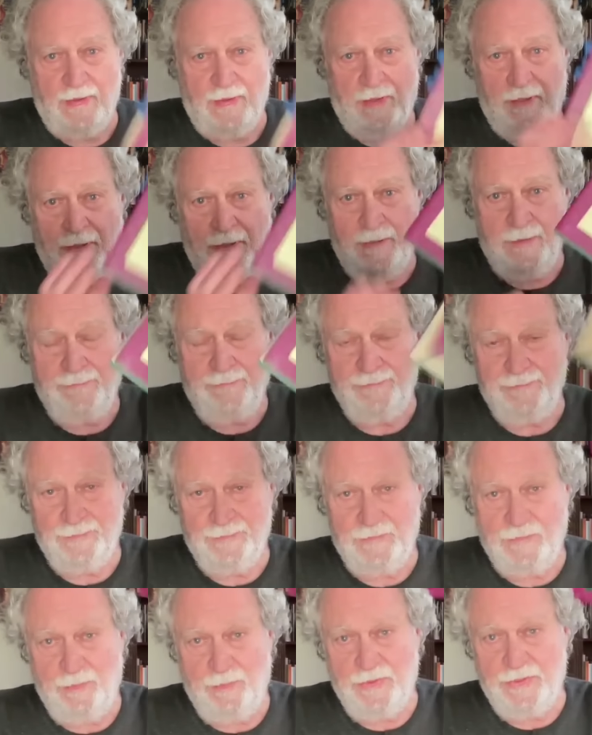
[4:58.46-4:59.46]
uh,
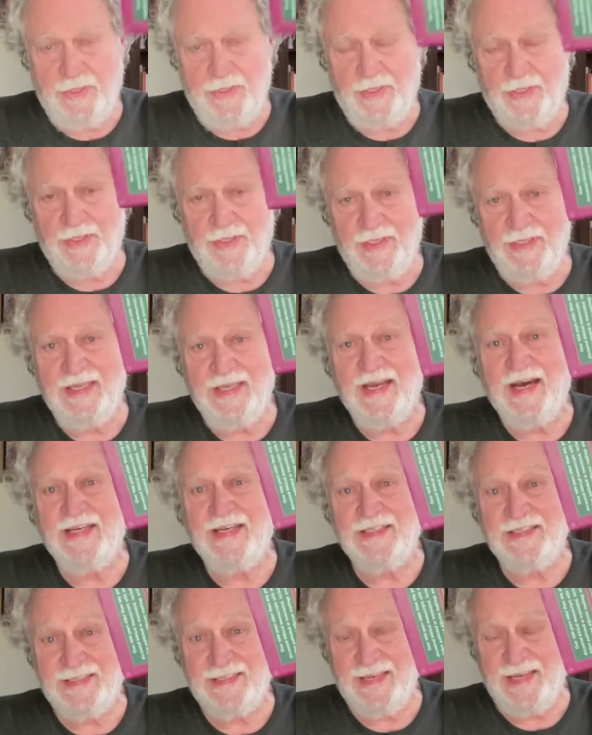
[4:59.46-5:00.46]
particularly the
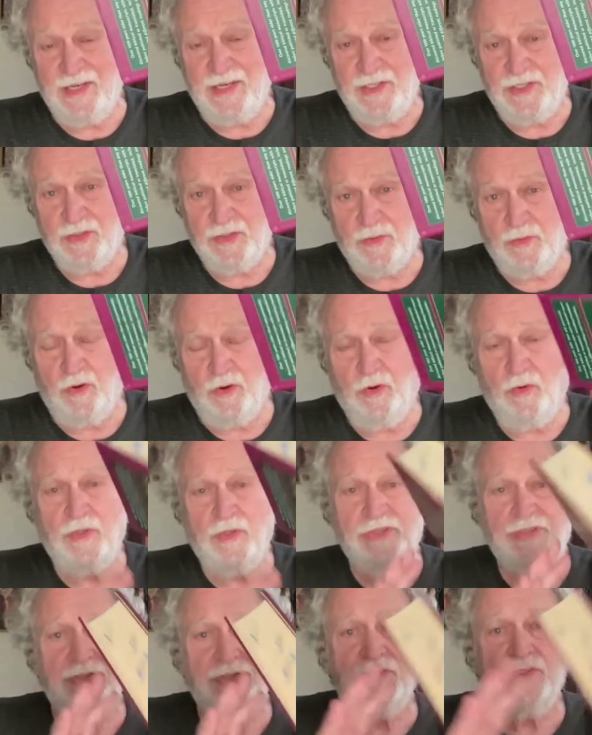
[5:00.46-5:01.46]
Isaiah scroll,
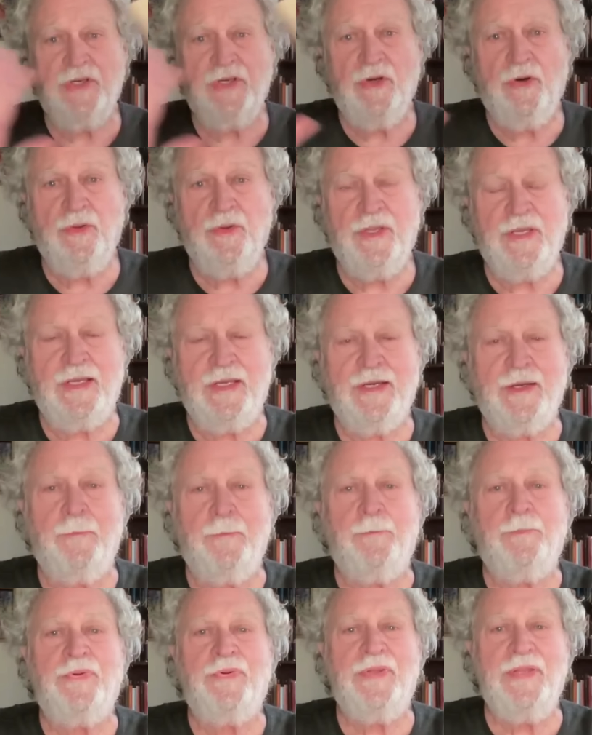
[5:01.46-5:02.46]
which is the only
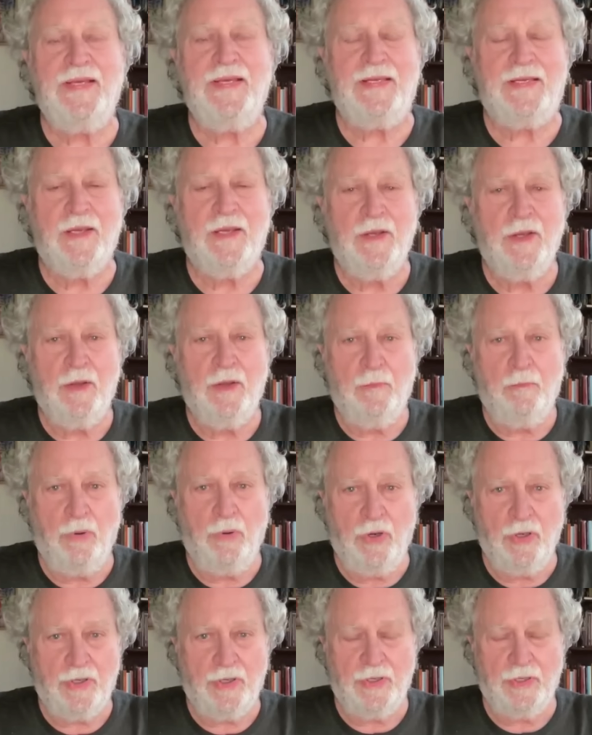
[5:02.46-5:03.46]
complete
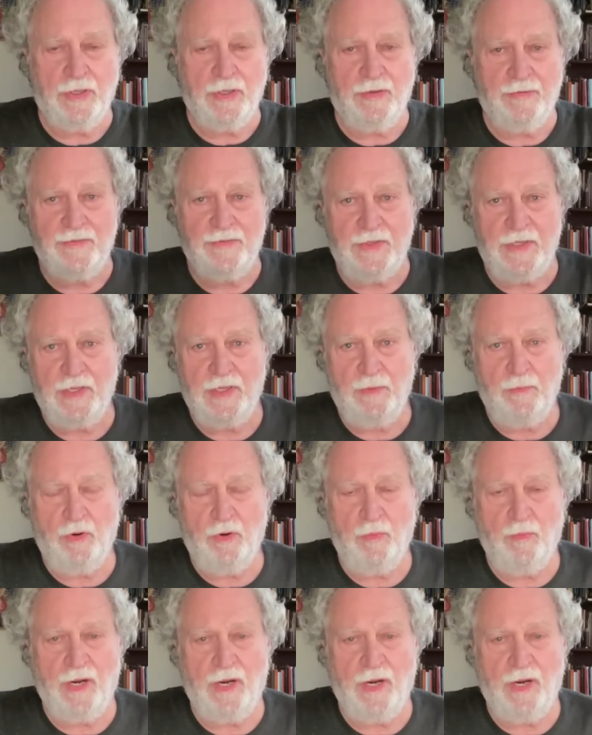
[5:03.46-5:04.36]
book of the Hebrew